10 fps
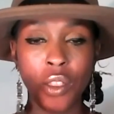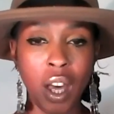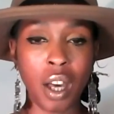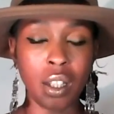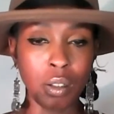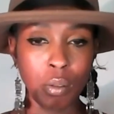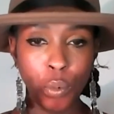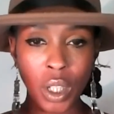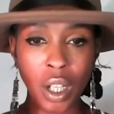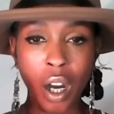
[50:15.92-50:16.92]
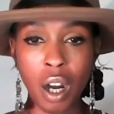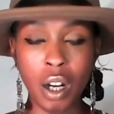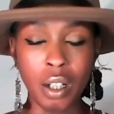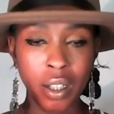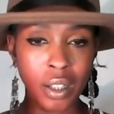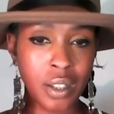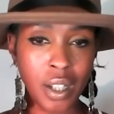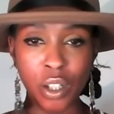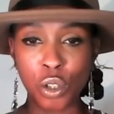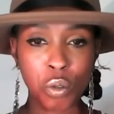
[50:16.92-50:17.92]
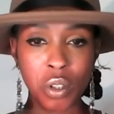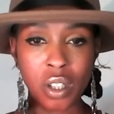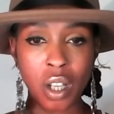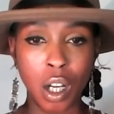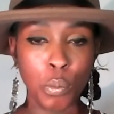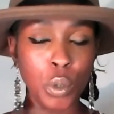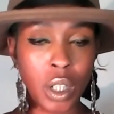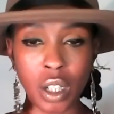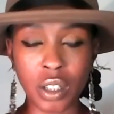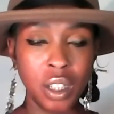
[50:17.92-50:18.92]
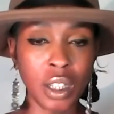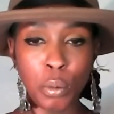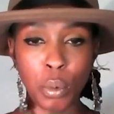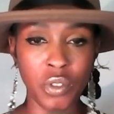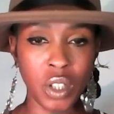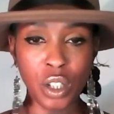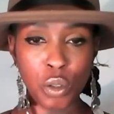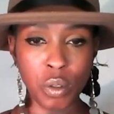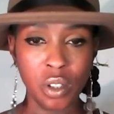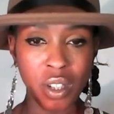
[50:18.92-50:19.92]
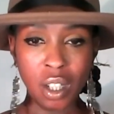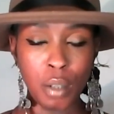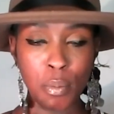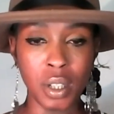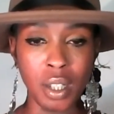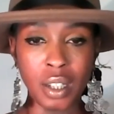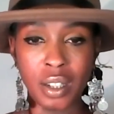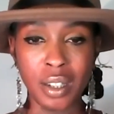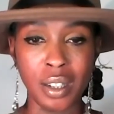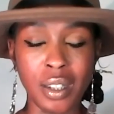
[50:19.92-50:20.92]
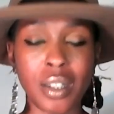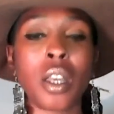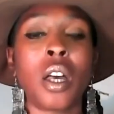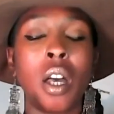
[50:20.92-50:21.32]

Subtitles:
that we are in a dangerous time. We are dealing with dangerous circumstances.